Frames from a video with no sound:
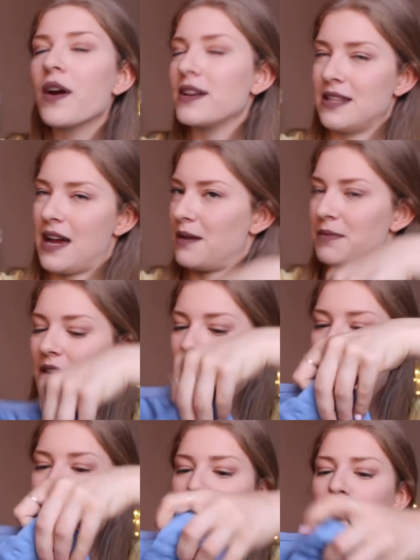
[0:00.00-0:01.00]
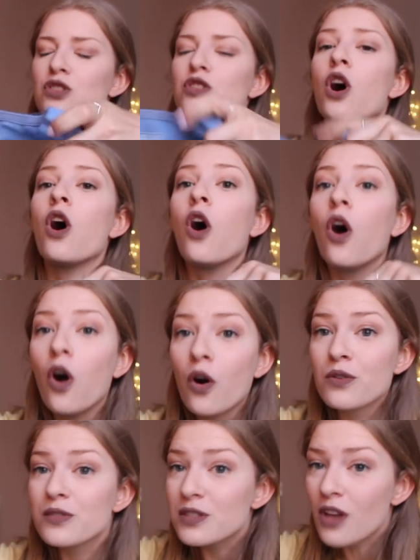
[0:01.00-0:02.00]
Grey's Anatomy, and it's
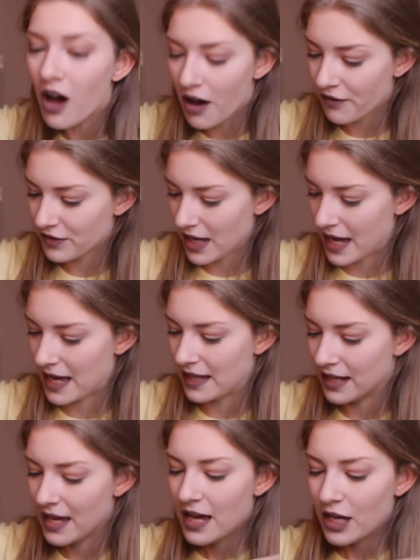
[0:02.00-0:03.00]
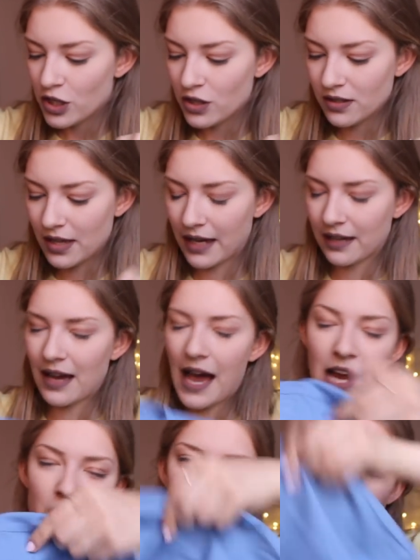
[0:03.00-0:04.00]
so soft, and like,
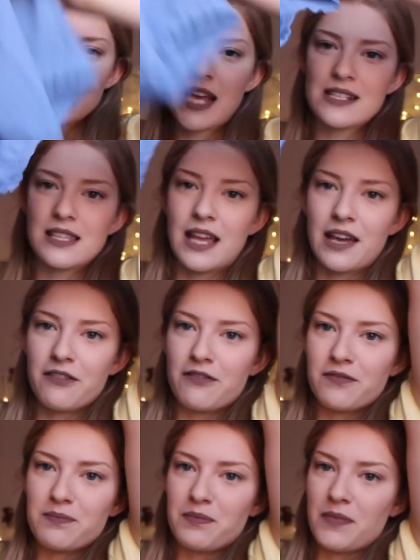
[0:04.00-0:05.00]
I don't know, it just has life.